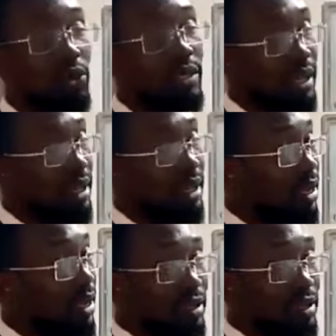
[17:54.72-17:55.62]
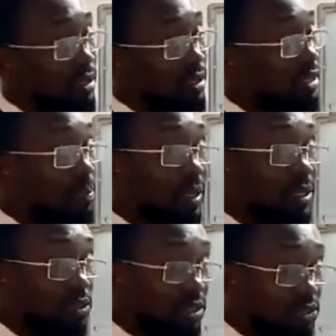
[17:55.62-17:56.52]
order, it
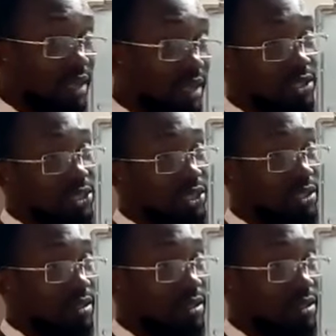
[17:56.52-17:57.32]
depends on the strategy.